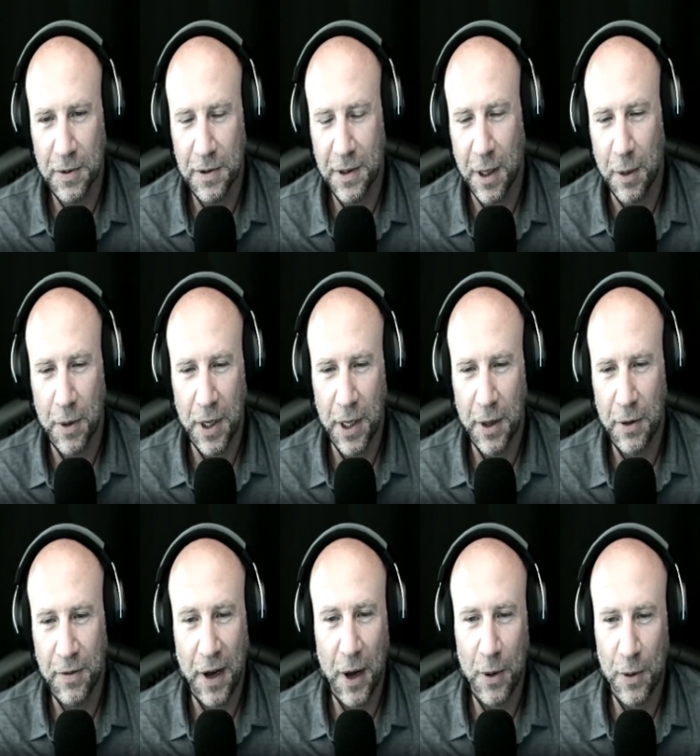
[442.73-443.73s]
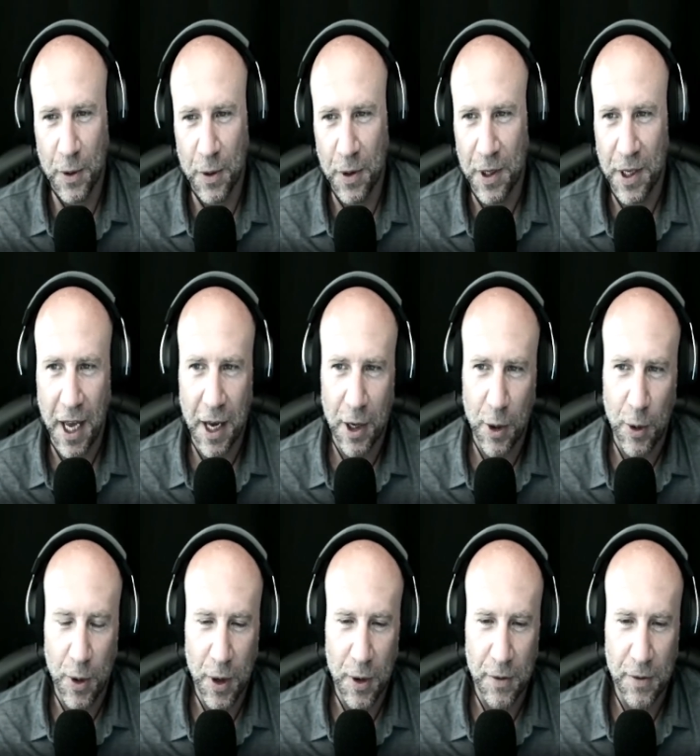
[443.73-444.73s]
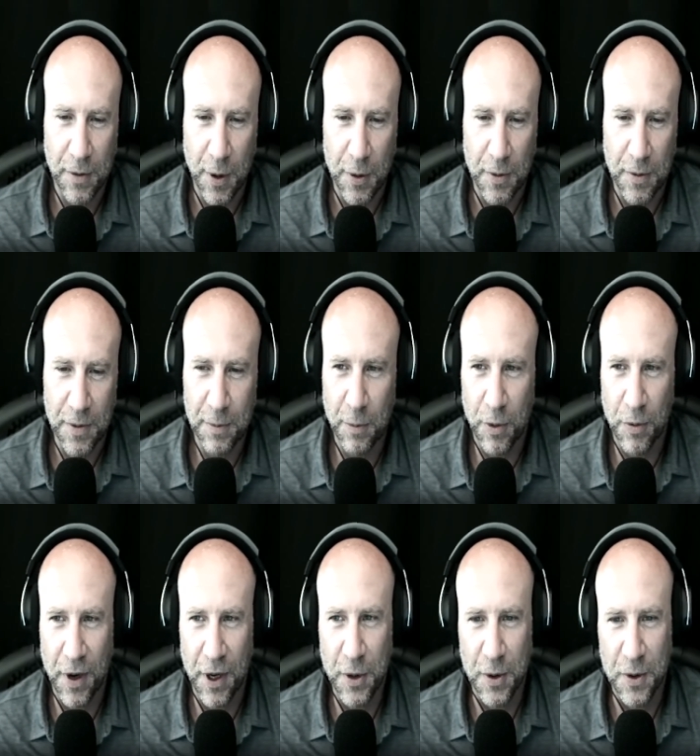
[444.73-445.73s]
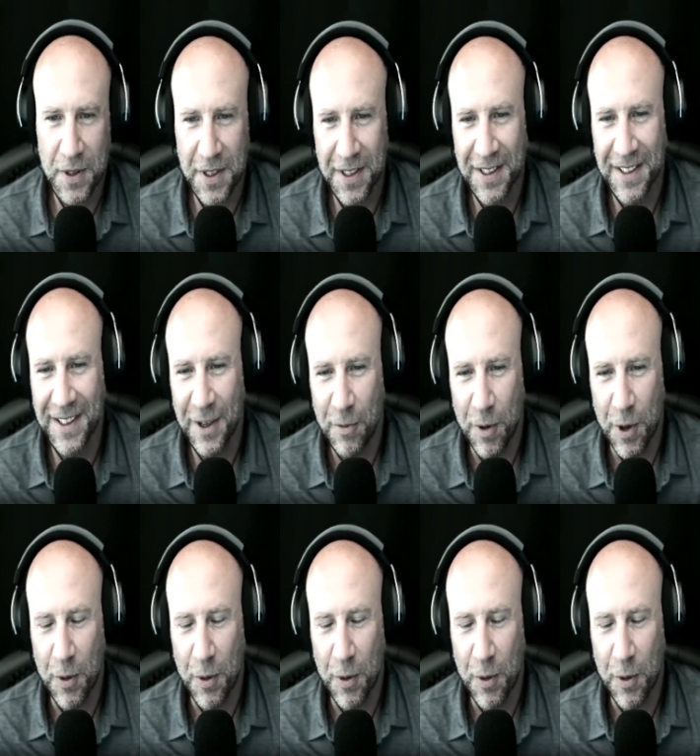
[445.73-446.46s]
company founder in the category of professions when you were